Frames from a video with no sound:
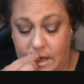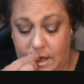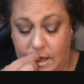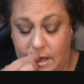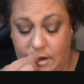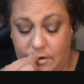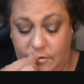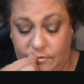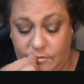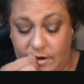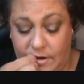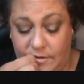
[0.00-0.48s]

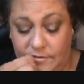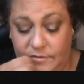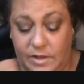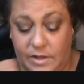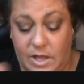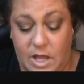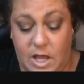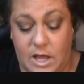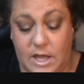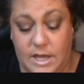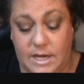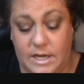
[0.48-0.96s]

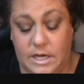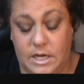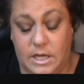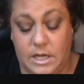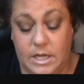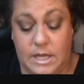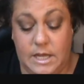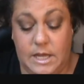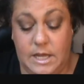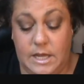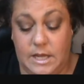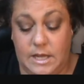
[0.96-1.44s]

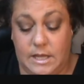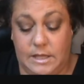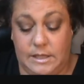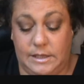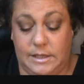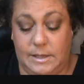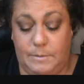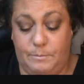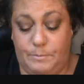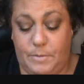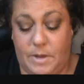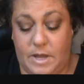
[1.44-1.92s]
Revlon
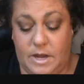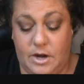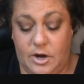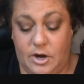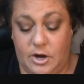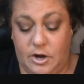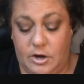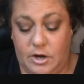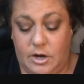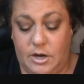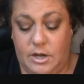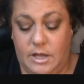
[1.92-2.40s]
lip
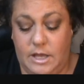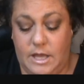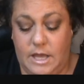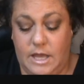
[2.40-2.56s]
butter